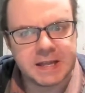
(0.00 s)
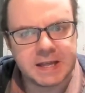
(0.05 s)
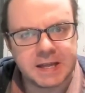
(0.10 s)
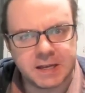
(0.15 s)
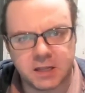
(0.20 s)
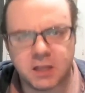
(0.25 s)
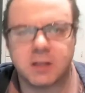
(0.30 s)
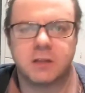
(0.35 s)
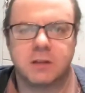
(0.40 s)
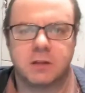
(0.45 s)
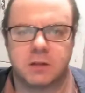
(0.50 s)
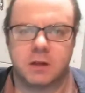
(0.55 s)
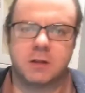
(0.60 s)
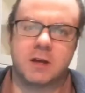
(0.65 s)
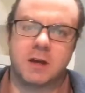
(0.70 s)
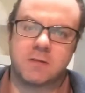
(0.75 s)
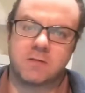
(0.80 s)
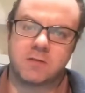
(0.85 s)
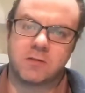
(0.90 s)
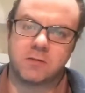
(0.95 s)
and
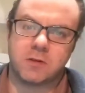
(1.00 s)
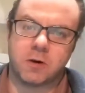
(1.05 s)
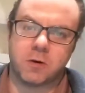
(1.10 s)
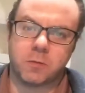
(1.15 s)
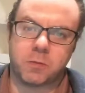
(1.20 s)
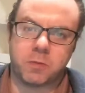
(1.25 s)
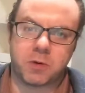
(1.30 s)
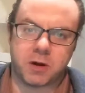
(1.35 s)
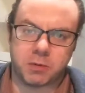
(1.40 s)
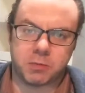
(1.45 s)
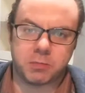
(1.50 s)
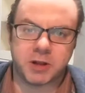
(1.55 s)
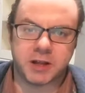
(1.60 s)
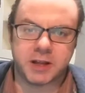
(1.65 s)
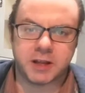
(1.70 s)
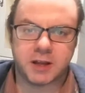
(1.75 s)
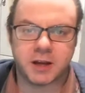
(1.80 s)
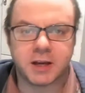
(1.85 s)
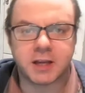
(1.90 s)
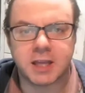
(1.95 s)
as you know
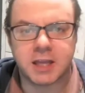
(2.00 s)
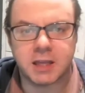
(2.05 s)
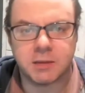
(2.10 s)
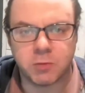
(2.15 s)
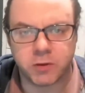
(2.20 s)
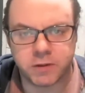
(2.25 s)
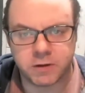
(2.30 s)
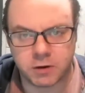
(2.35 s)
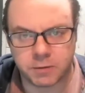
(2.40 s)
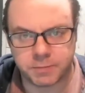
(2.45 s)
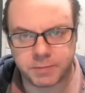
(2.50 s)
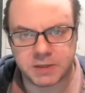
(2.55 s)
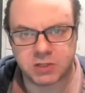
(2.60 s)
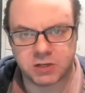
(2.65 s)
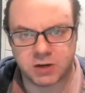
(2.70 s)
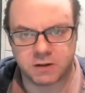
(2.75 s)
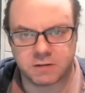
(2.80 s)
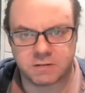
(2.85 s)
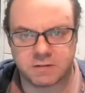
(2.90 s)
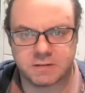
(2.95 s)
probably, chemotherapy
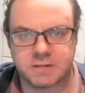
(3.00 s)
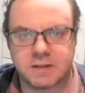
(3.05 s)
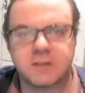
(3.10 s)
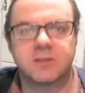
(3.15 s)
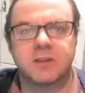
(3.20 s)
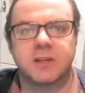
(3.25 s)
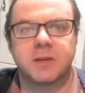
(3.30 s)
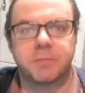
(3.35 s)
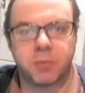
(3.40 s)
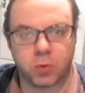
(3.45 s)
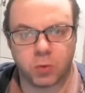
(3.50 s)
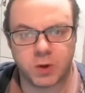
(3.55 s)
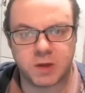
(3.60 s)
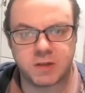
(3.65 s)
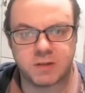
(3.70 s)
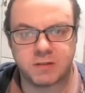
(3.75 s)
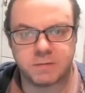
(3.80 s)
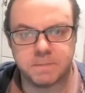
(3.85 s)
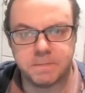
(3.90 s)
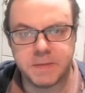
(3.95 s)
drugs essentially
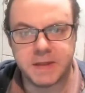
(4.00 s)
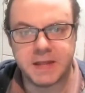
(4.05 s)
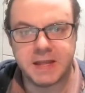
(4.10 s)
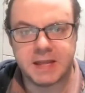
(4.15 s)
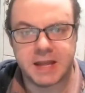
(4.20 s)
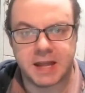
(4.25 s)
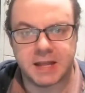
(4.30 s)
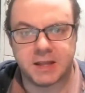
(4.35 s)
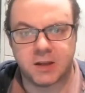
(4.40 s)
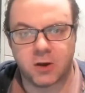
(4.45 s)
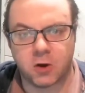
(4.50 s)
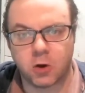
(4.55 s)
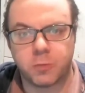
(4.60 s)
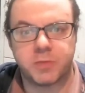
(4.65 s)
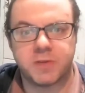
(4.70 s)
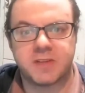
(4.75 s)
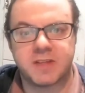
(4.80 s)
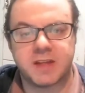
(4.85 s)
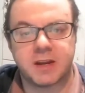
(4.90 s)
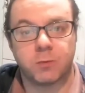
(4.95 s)
poison, and the
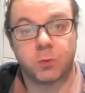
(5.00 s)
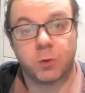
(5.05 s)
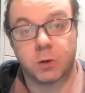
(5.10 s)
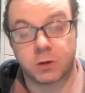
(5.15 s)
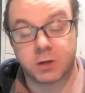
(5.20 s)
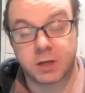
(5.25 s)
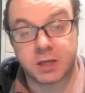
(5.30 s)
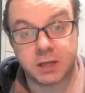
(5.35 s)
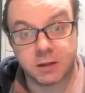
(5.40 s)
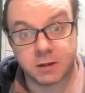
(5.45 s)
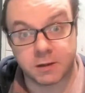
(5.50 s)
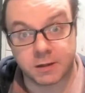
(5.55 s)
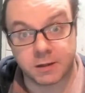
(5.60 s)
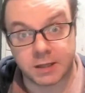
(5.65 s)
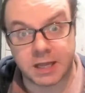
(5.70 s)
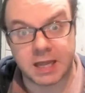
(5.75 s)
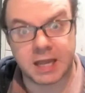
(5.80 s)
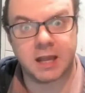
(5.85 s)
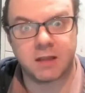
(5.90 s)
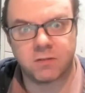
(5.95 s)
hope is that it will kill the
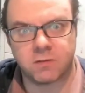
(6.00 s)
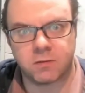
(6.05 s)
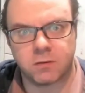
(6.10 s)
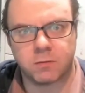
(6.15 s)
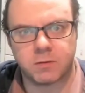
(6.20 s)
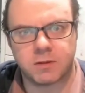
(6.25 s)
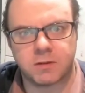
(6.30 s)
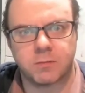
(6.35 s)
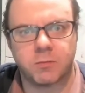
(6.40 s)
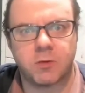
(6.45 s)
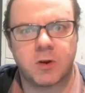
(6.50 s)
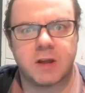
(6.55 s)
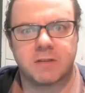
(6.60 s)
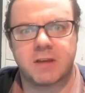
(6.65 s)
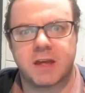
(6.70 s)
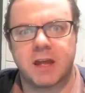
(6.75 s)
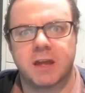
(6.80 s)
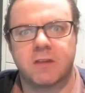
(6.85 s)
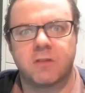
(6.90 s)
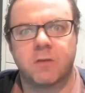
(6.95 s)
cancer when someone has
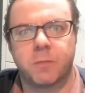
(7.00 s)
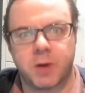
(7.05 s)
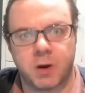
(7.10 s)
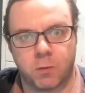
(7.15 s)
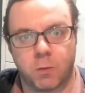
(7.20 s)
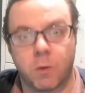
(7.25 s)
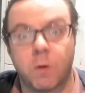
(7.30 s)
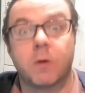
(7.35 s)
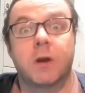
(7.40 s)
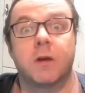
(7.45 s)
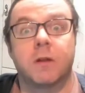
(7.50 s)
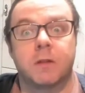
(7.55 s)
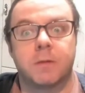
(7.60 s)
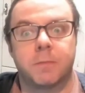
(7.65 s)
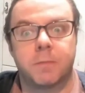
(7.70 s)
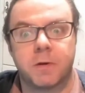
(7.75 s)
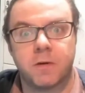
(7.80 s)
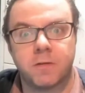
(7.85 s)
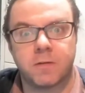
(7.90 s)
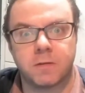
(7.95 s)
cancer, but it won't kill the
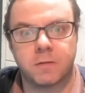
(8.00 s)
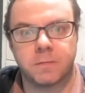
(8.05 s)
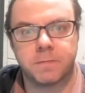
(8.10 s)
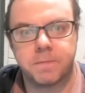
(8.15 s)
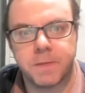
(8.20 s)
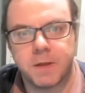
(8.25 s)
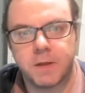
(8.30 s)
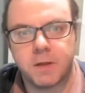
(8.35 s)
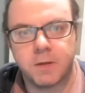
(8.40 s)
person.